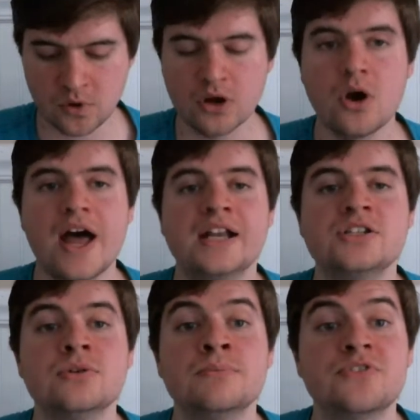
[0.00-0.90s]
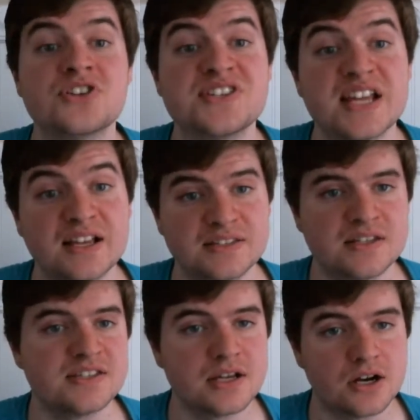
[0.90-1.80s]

we'll go ahead and do them for six since there